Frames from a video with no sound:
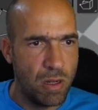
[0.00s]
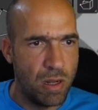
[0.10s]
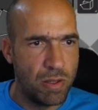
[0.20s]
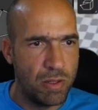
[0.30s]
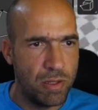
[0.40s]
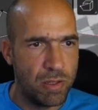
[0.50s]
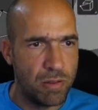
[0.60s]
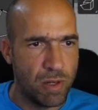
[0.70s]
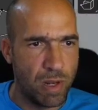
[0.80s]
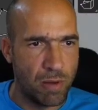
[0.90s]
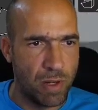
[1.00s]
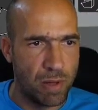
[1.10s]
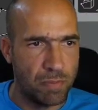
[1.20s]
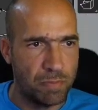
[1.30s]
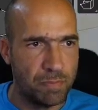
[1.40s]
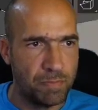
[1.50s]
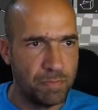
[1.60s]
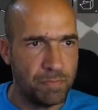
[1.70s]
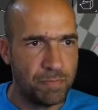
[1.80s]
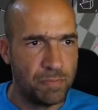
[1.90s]
Ah, this is... okay.
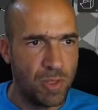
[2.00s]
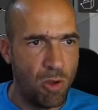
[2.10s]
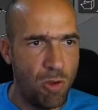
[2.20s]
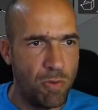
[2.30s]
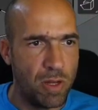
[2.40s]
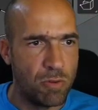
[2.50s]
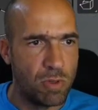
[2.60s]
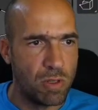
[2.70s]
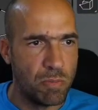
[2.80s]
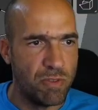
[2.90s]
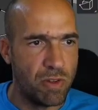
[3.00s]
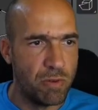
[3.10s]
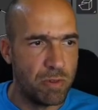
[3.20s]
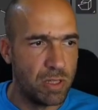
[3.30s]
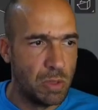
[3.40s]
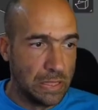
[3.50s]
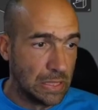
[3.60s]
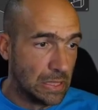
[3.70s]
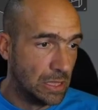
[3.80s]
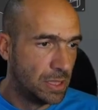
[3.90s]
Hopefully it will not be very visible.